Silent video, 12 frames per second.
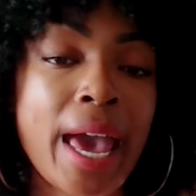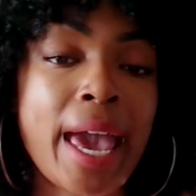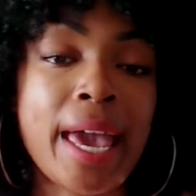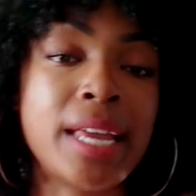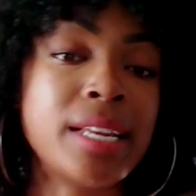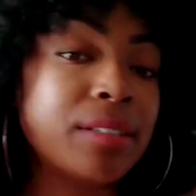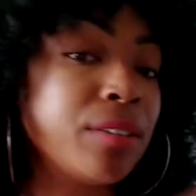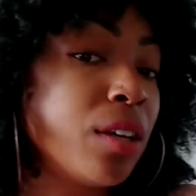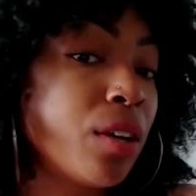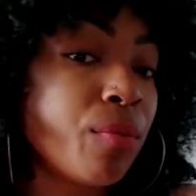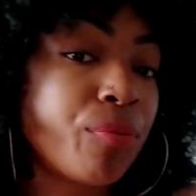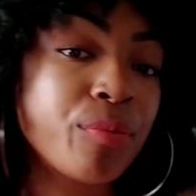and
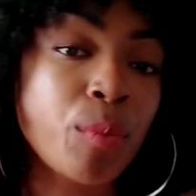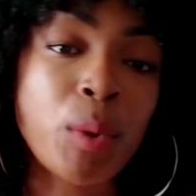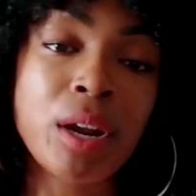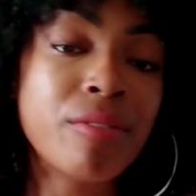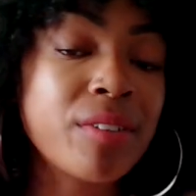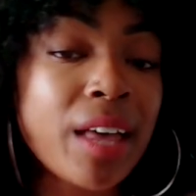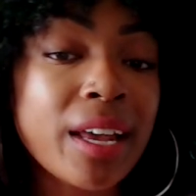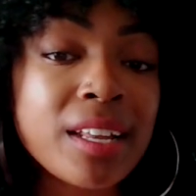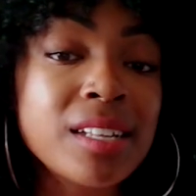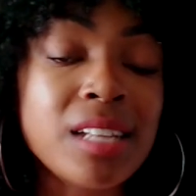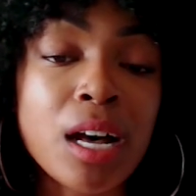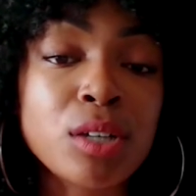whatever that
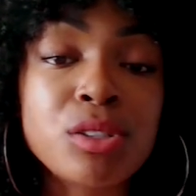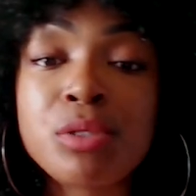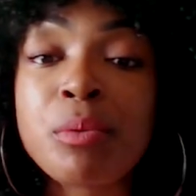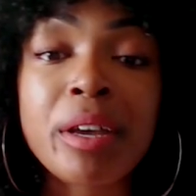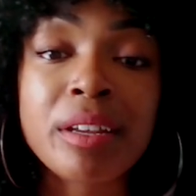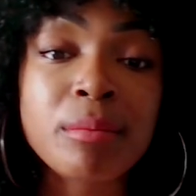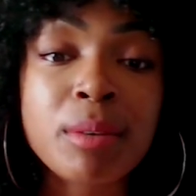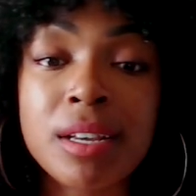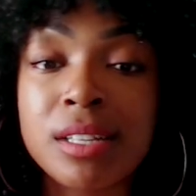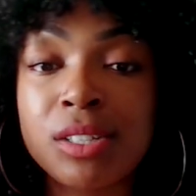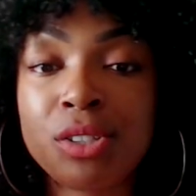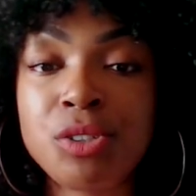is, I'll do it,
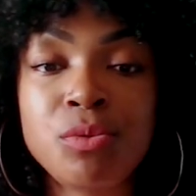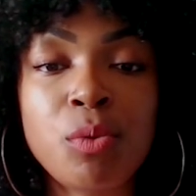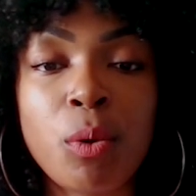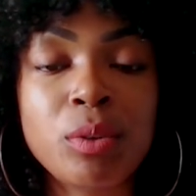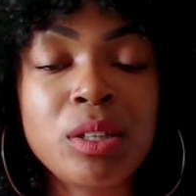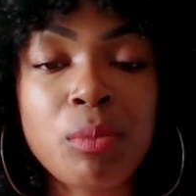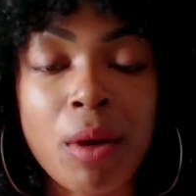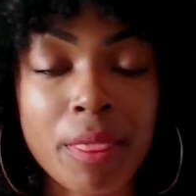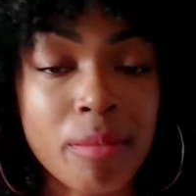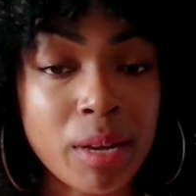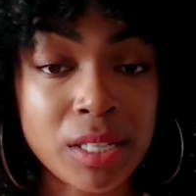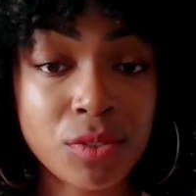because you only want the
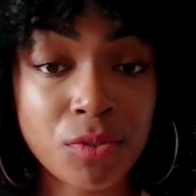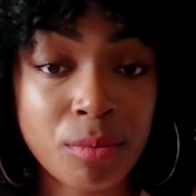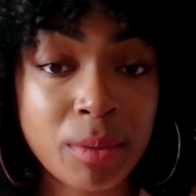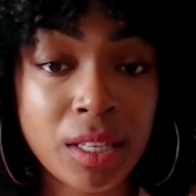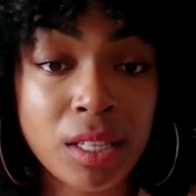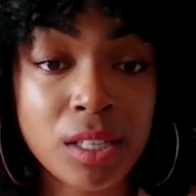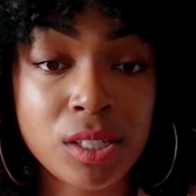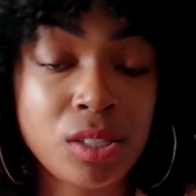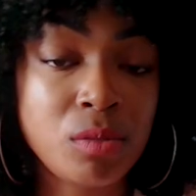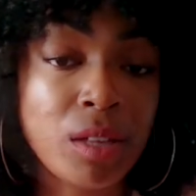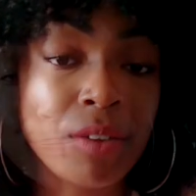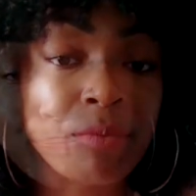best for me, because
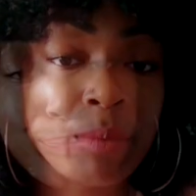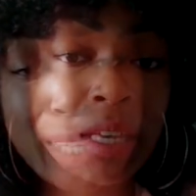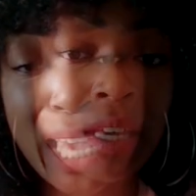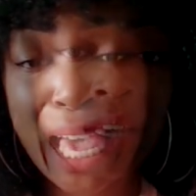you love me.